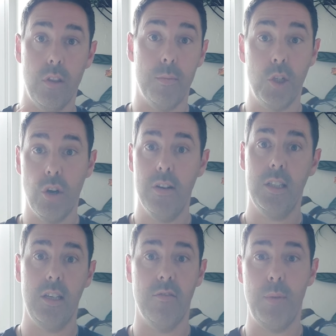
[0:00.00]
for the
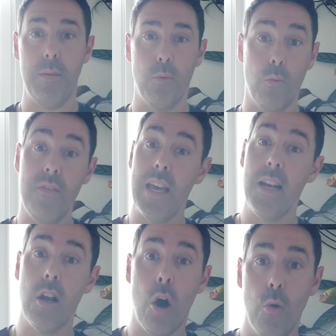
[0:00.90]
majority of people
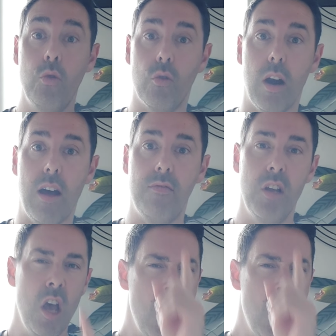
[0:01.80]
within Oldcraft,